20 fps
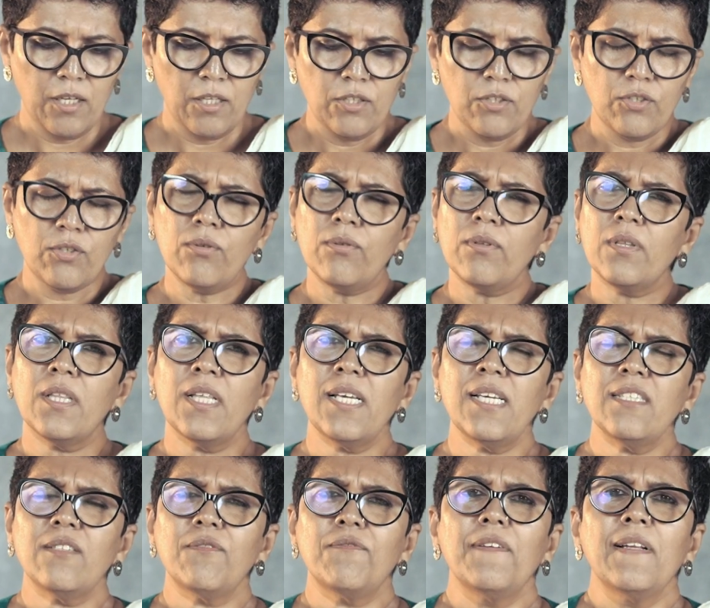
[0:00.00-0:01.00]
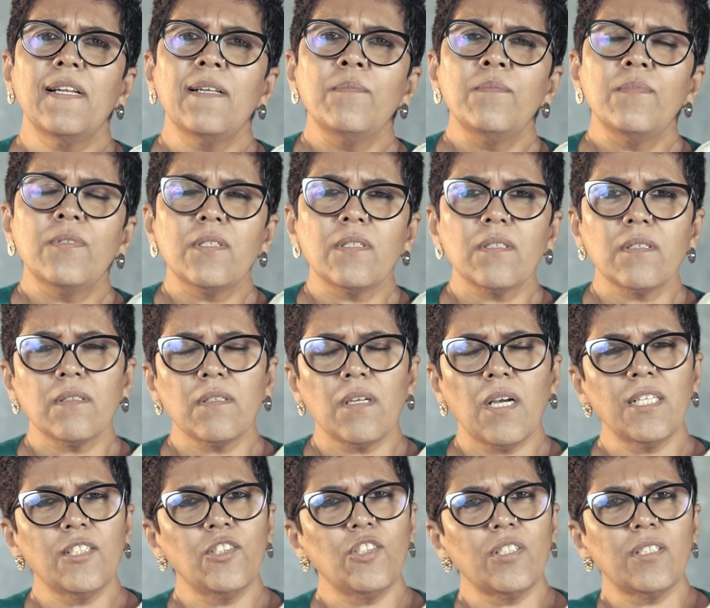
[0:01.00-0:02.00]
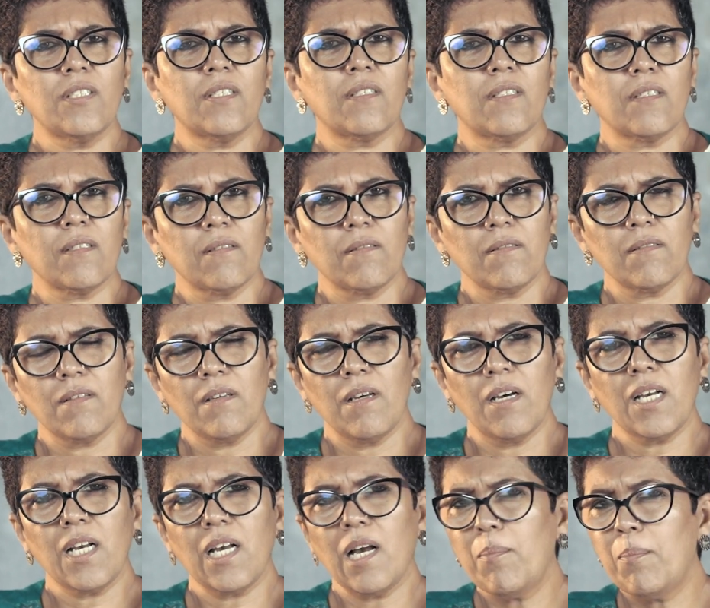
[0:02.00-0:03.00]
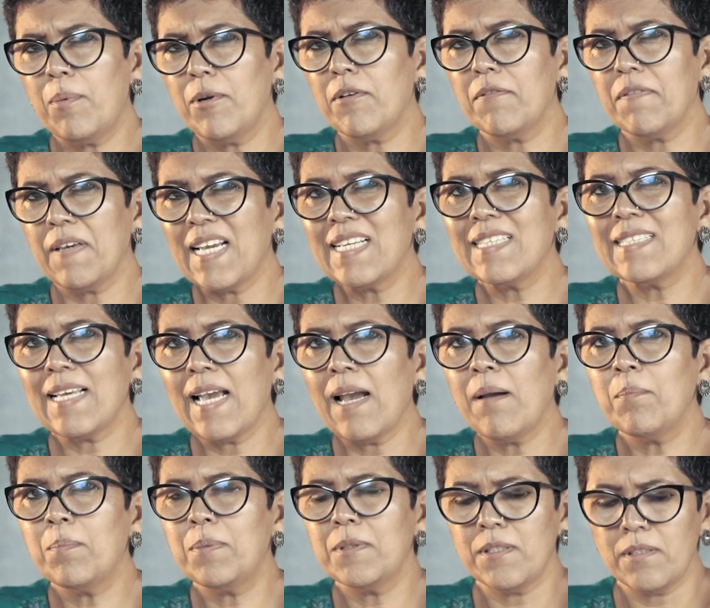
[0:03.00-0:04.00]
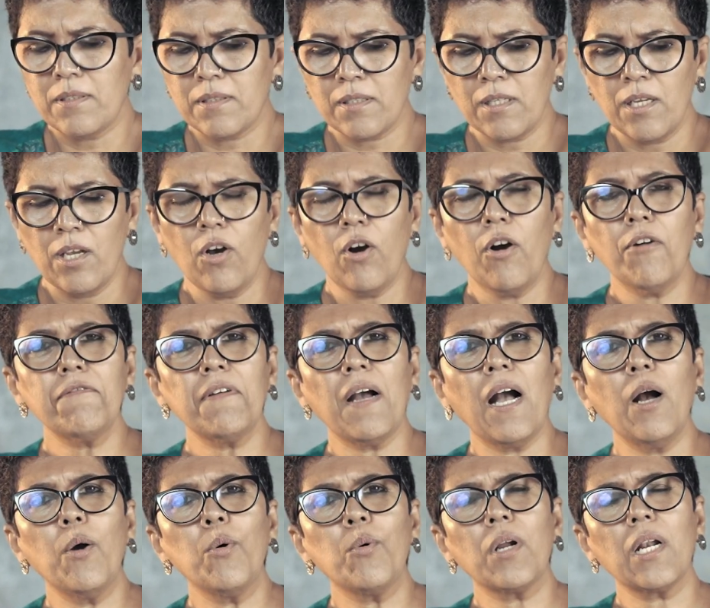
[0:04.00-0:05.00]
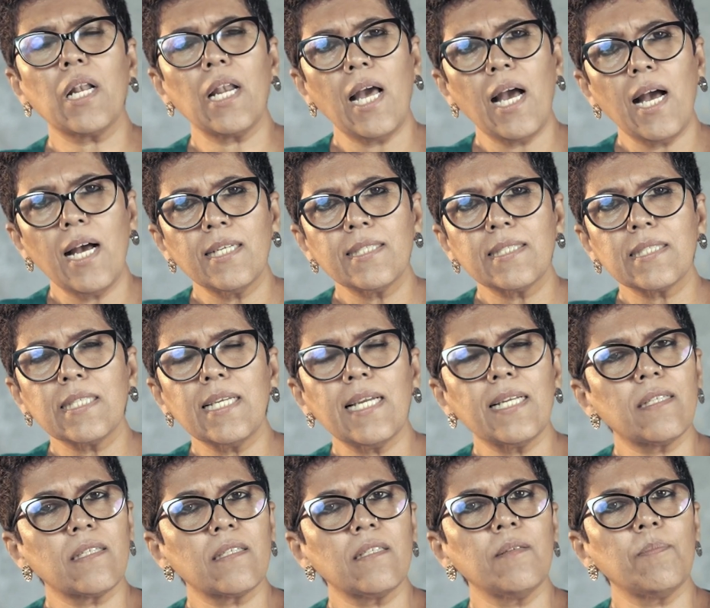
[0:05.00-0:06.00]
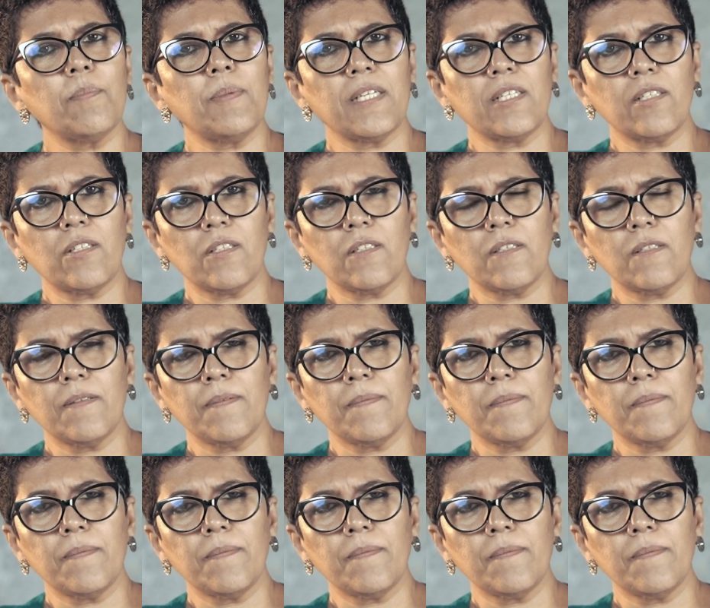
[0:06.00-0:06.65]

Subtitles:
So these films are just a couple of examples of how class gets depicted,